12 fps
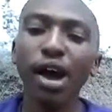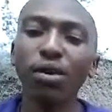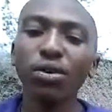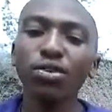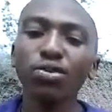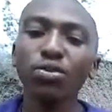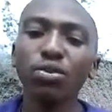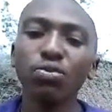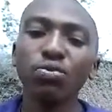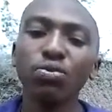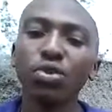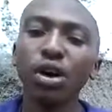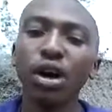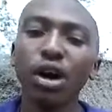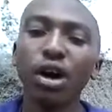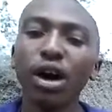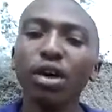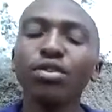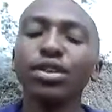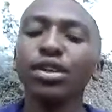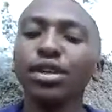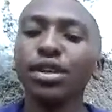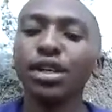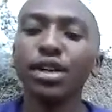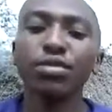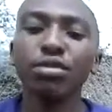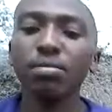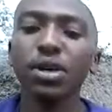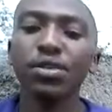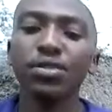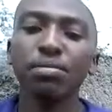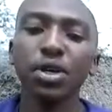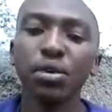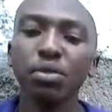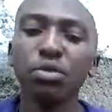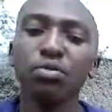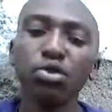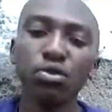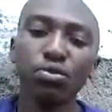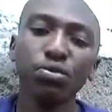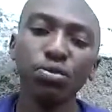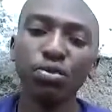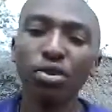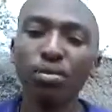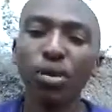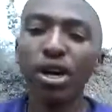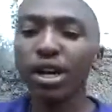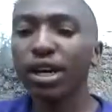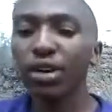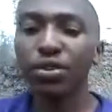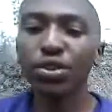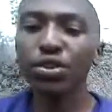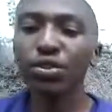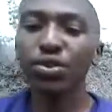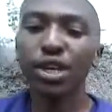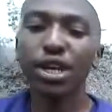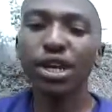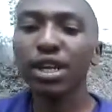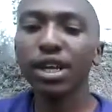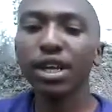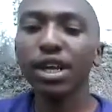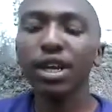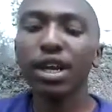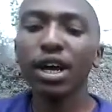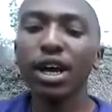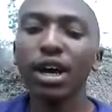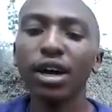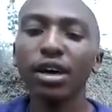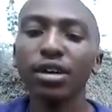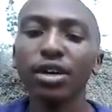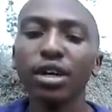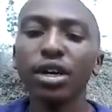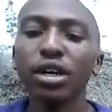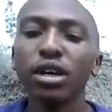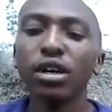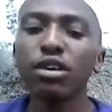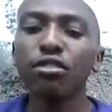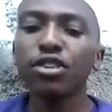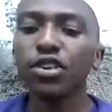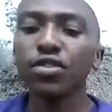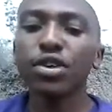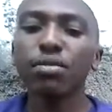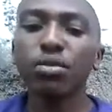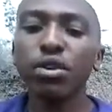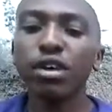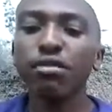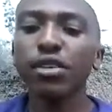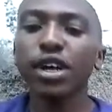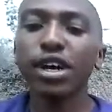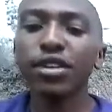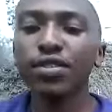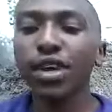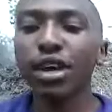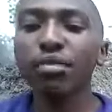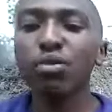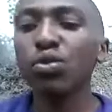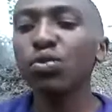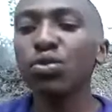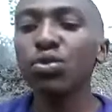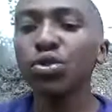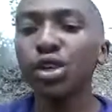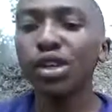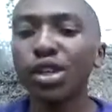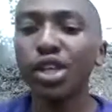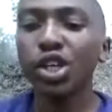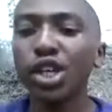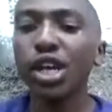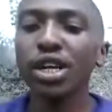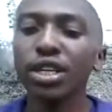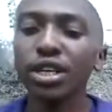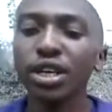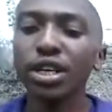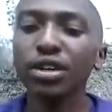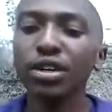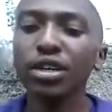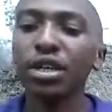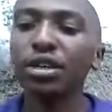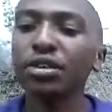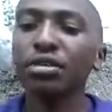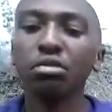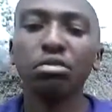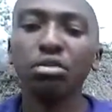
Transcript: goes with how the customers maybe move from one country to another. For example, Africans can move to the China or